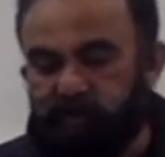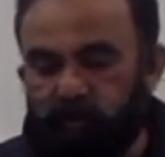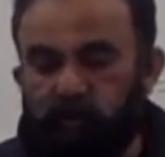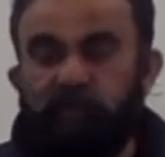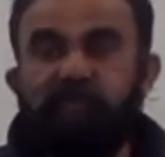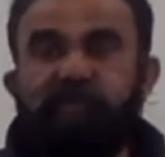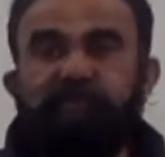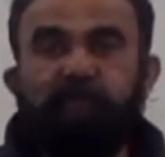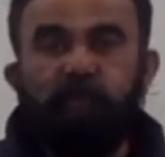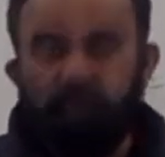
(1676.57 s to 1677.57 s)
you what is the
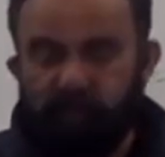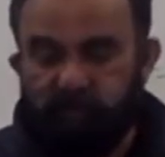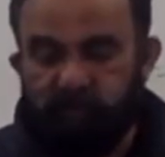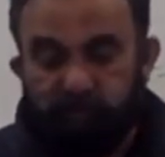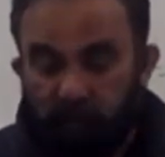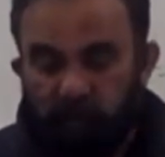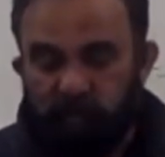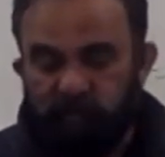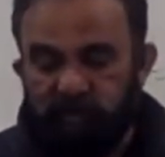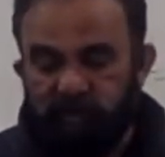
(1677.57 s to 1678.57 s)
force
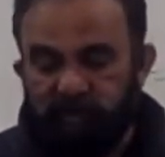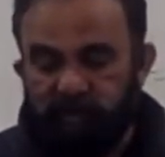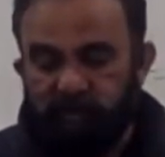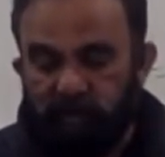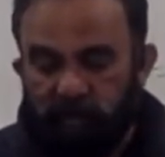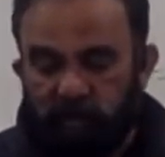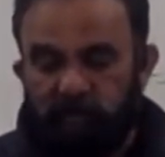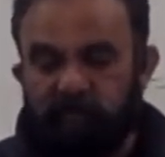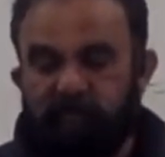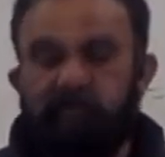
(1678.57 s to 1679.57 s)
that
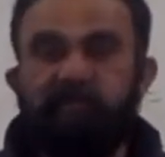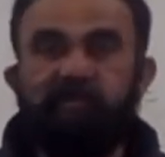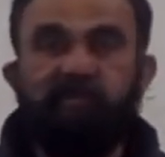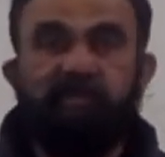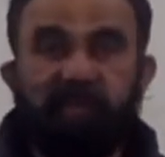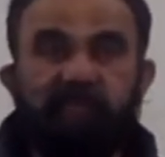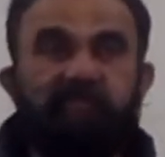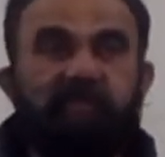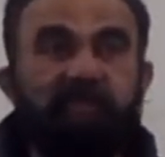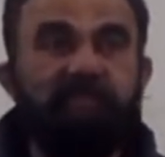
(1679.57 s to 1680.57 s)
caused the
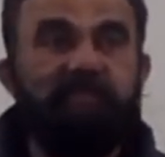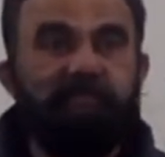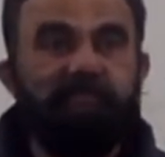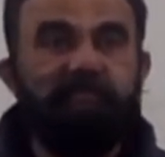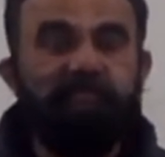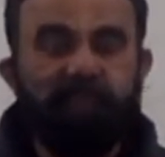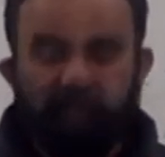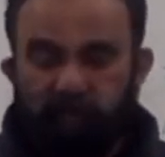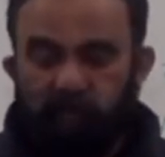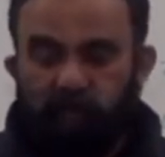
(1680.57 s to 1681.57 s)
extinction. What